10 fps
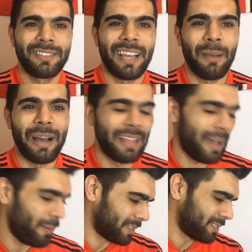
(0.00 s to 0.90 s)
How about
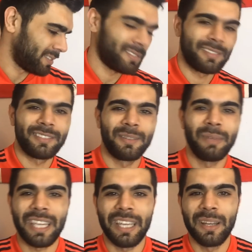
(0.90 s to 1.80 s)
that one?
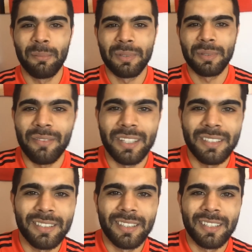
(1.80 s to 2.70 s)
Mickey number
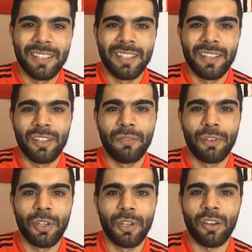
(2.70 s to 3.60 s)
7. Your
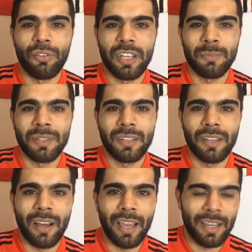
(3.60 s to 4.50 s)
views on Griezmann to
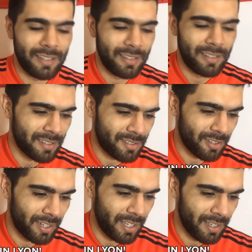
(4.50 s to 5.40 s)
United, says
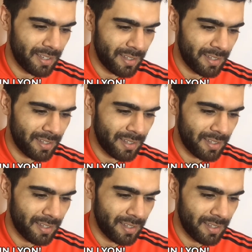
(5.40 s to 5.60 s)
Sonny.